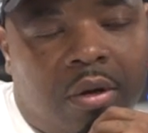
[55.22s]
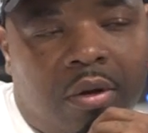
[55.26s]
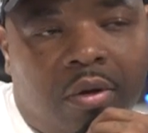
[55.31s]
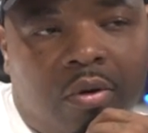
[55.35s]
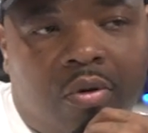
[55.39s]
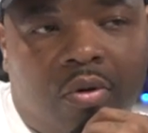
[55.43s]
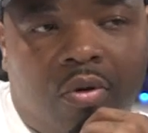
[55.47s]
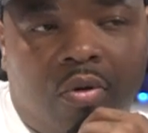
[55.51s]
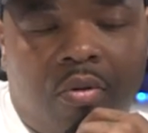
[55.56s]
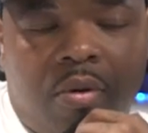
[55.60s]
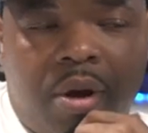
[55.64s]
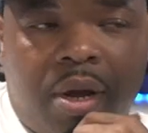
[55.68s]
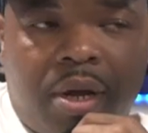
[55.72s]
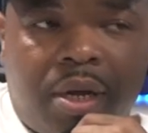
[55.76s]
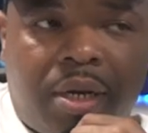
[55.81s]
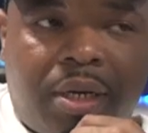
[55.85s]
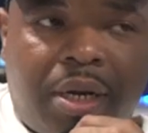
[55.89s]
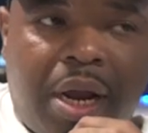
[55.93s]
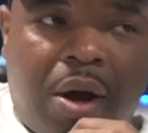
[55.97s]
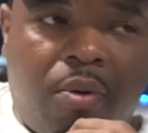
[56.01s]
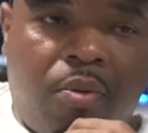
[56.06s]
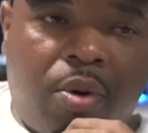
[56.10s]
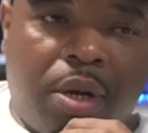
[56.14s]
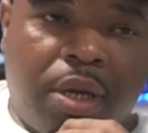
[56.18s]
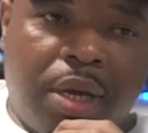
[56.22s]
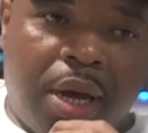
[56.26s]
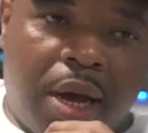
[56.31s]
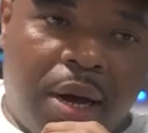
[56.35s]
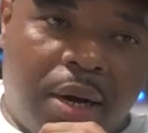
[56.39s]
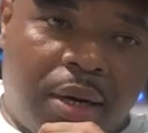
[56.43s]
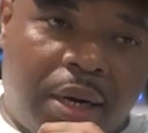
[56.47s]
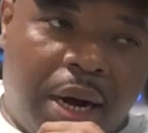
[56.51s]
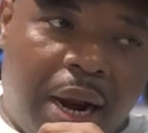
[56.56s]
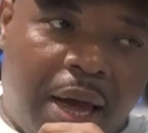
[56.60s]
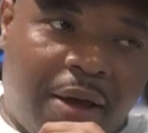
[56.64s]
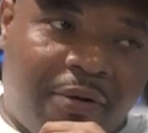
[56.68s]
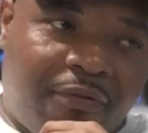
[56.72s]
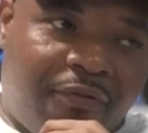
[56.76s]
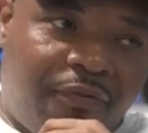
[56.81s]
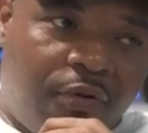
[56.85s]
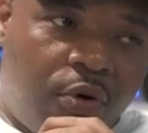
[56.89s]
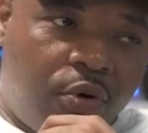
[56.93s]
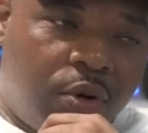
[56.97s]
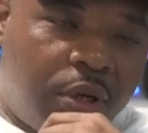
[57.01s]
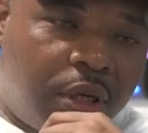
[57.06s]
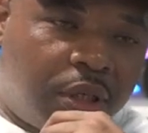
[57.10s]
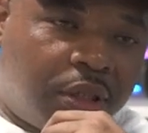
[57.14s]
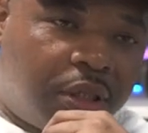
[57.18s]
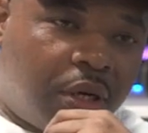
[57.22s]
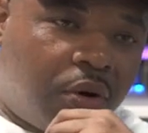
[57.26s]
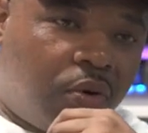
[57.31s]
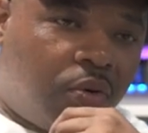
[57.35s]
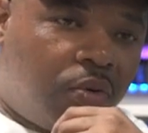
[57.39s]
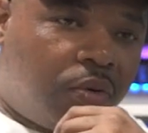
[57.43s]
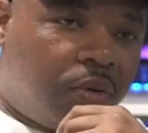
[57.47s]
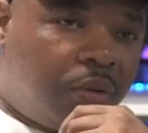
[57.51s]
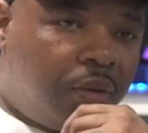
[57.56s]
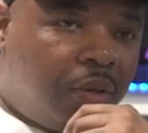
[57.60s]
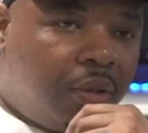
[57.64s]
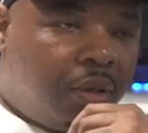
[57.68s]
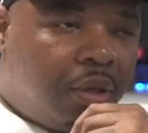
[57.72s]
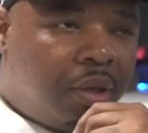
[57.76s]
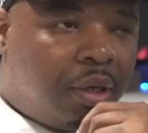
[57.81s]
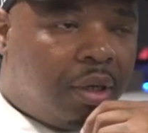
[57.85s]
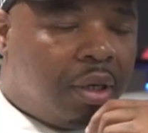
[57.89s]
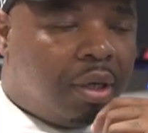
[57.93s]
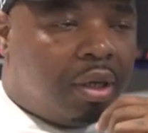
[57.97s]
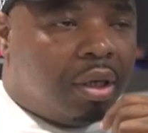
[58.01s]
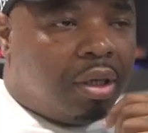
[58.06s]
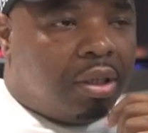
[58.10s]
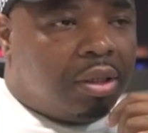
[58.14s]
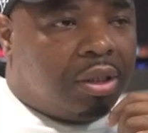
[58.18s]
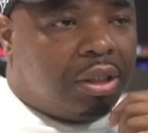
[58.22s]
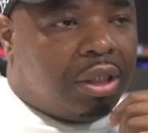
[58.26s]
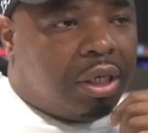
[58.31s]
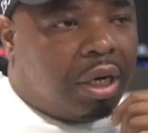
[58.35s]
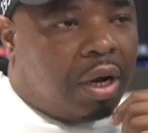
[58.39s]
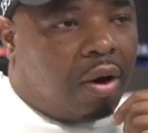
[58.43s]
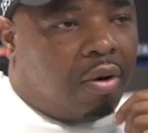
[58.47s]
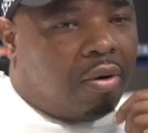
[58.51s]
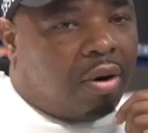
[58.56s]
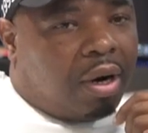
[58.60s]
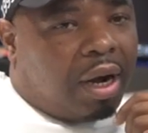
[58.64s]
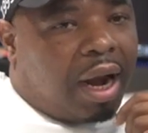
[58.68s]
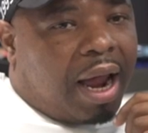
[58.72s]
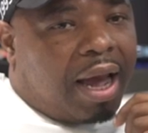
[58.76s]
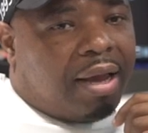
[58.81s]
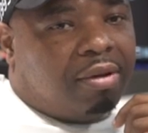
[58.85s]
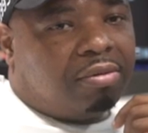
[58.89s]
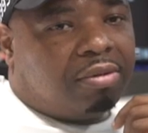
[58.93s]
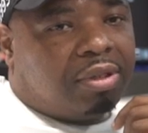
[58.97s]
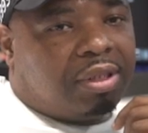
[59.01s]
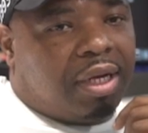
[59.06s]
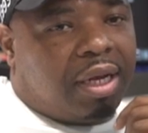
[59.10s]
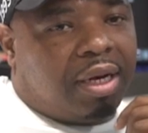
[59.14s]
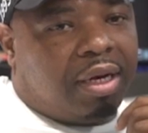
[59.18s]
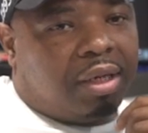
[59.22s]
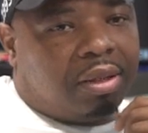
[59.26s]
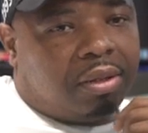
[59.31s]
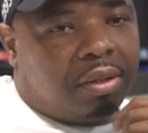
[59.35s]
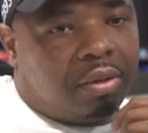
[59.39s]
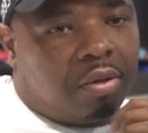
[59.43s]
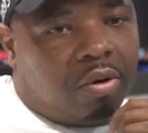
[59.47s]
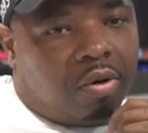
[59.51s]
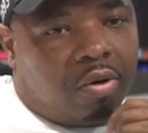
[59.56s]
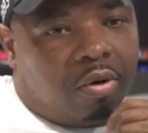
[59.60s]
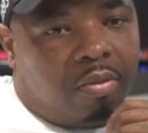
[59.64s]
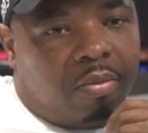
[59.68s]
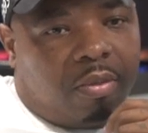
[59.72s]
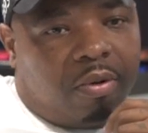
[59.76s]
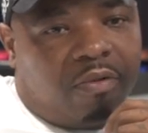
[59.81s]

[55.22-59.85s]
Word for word: you know, as I was young, like four years old, she called a life sentence. You hear me?